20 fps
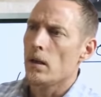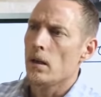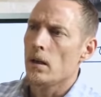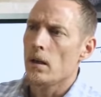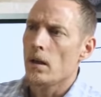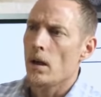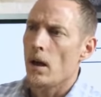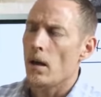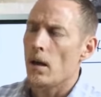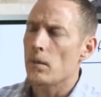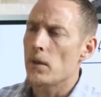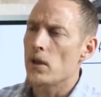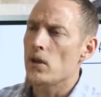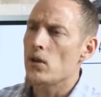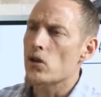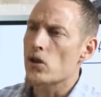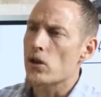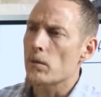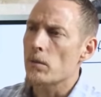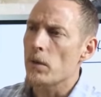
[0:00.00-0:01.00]
I mean, you
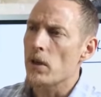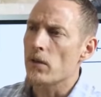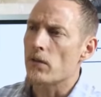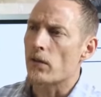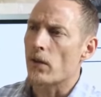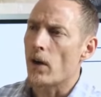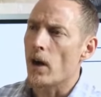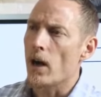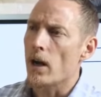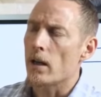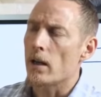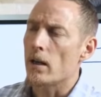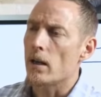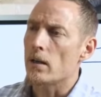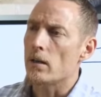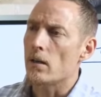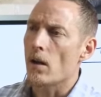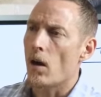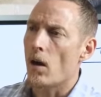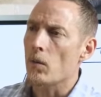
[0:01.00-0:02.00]
should be fine.
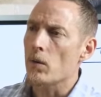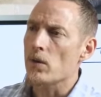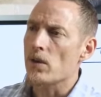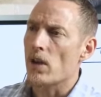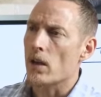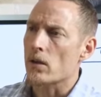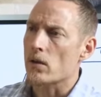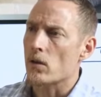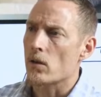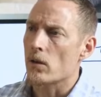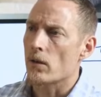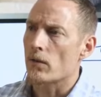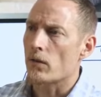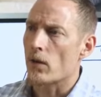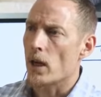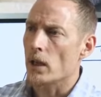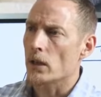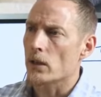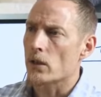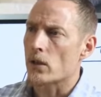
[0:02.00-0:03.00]
You always ask your
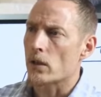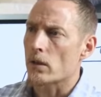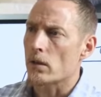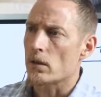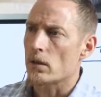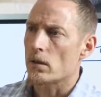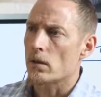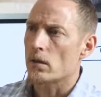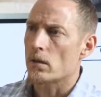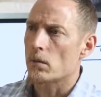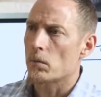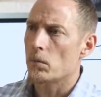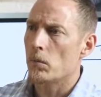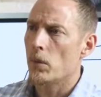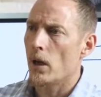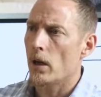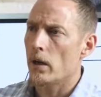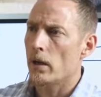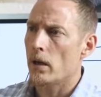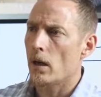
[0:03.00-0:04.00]
nephrologist,
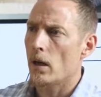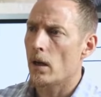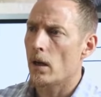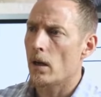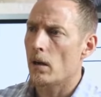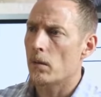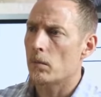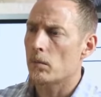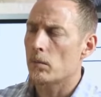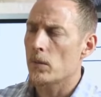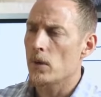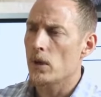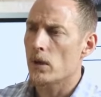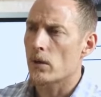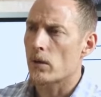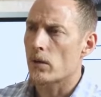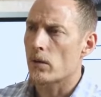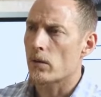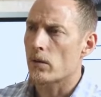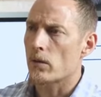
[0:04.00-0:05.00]
but um, you know,
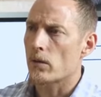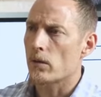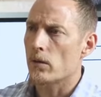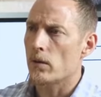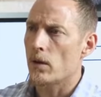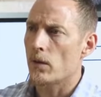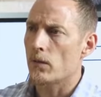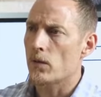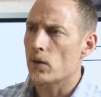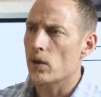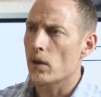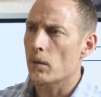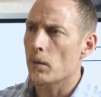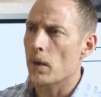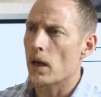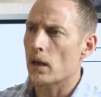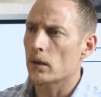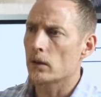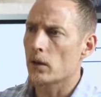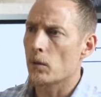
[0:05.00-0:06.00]
you know, if you're talking about
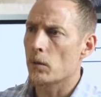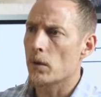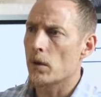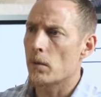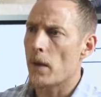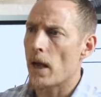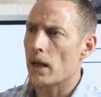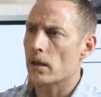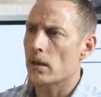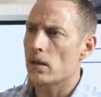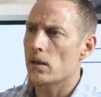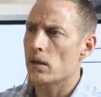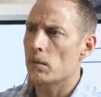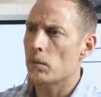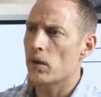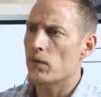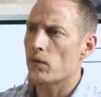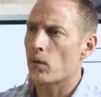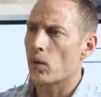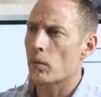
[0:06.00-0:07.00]
a little bit of magnesium
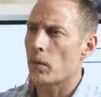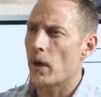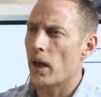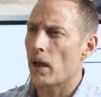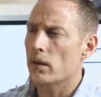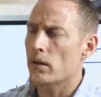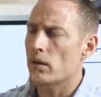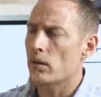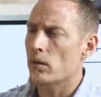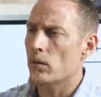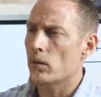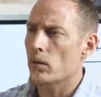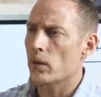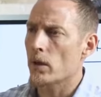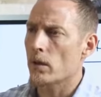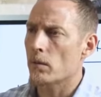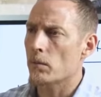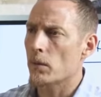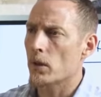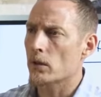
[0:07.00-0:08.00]
before bed, two, three
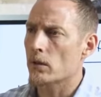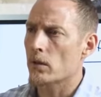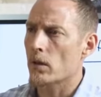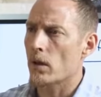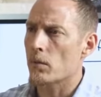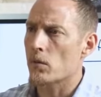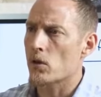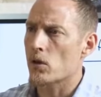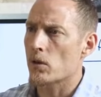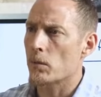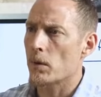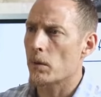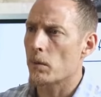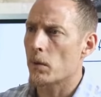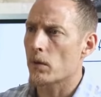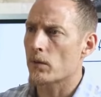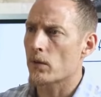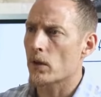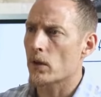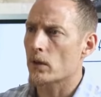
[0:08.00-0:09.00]
hundred milligrams should be
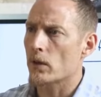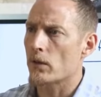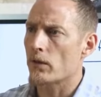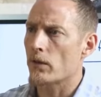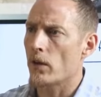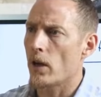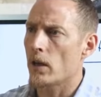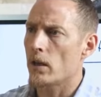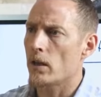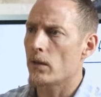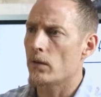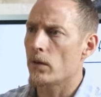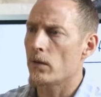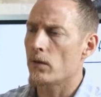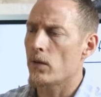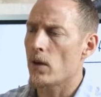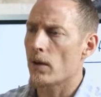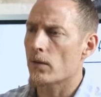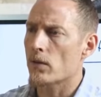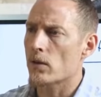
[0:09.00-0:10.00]
perfectly fine, even if you
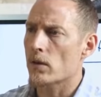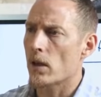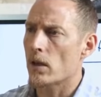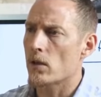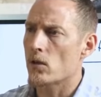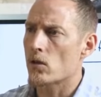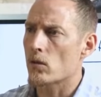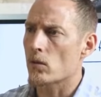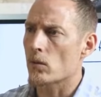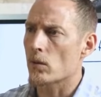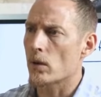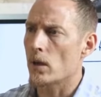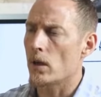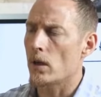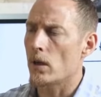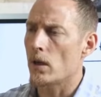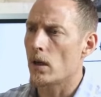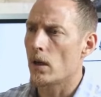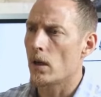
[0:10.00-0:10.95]
have stage three.